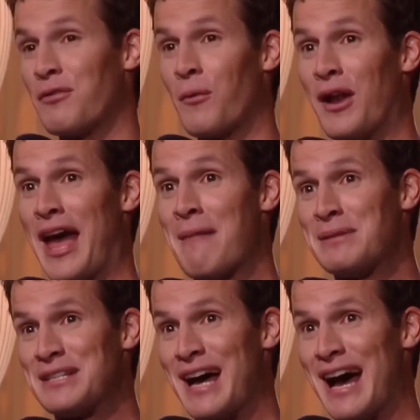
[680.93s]
2-for-1
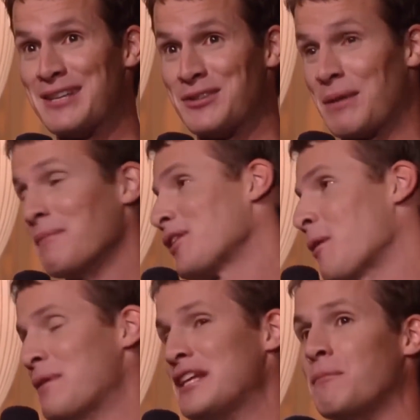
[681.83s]
appetizers. I'm gonna
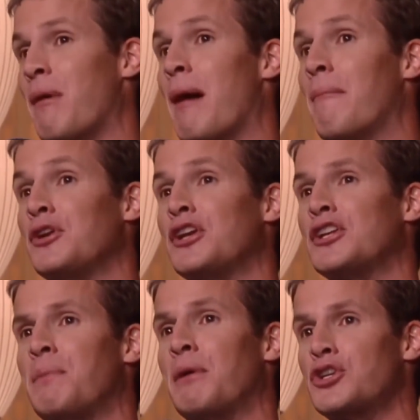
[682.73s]
go pizza popper. You
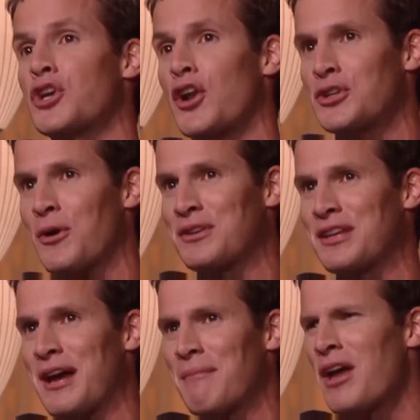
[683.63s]
get spinach artichoke
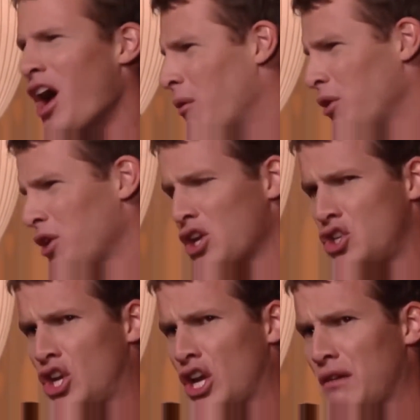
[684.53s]
dip. I wanna get
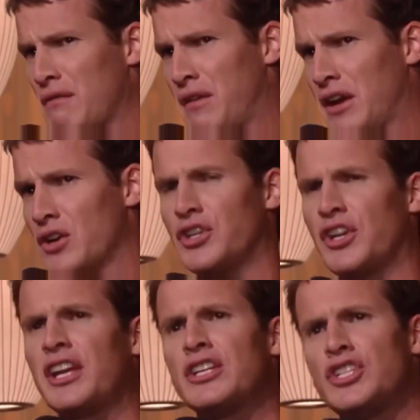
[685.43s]
chicken fingers.
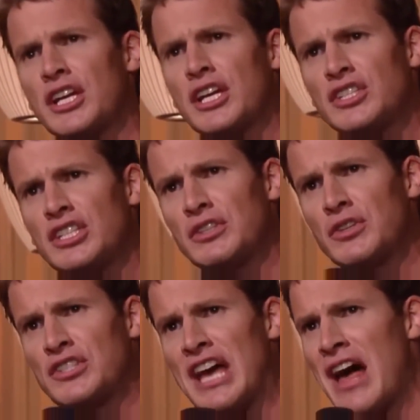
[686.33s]
You're getting a chicken
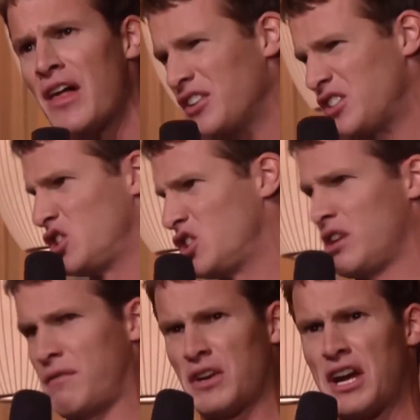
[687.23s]
Caesar salad. It's a
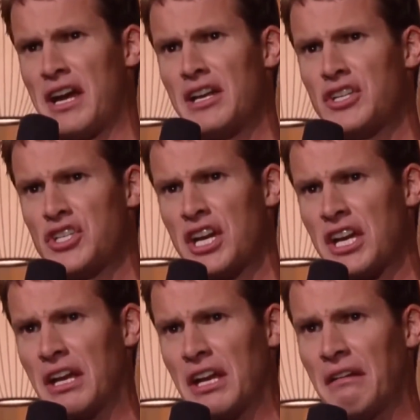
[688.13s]
different kind of
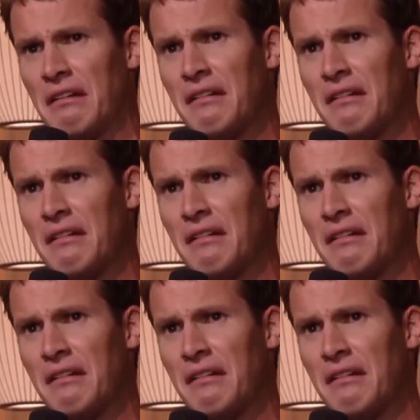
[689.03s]
chicken.